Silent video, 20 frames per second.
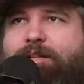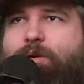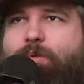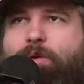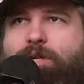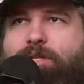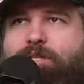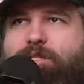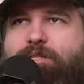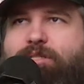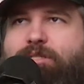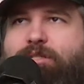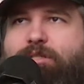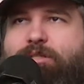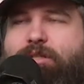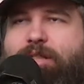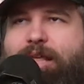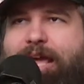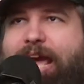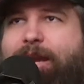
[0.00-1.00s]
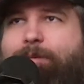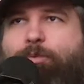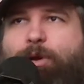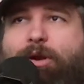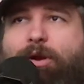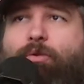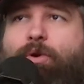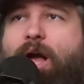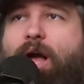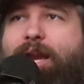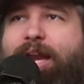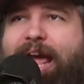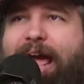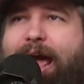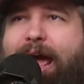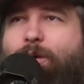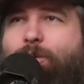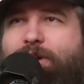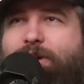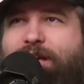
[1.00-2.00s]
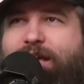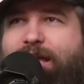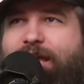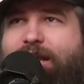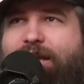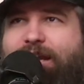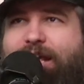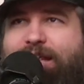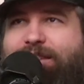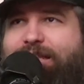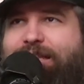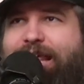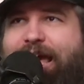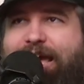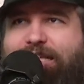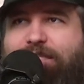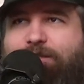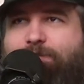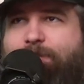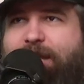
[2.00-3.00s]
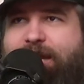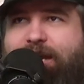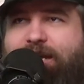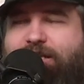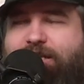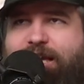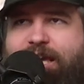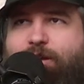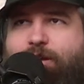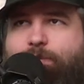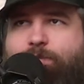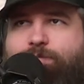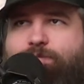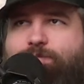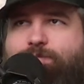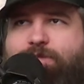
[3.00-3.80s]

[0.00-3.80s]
was they had to bring Ron Howard in at the last minute to help